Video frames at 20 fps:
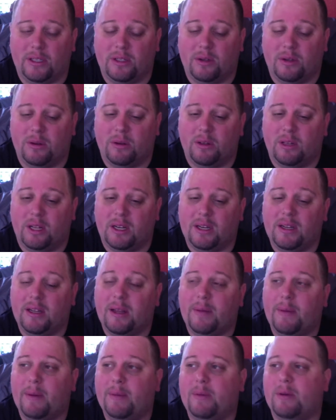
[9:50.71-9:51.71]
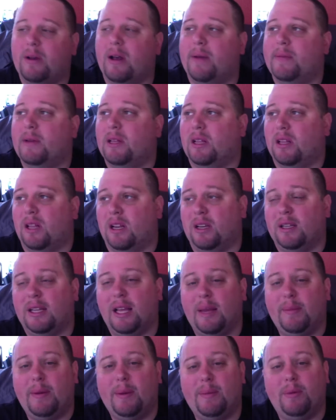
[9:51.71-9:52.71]
So a lot of gay people, I mean, a lot of
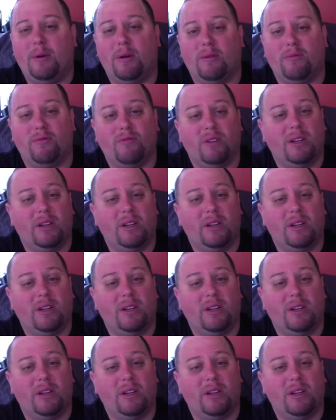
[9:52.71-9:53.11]
gay people are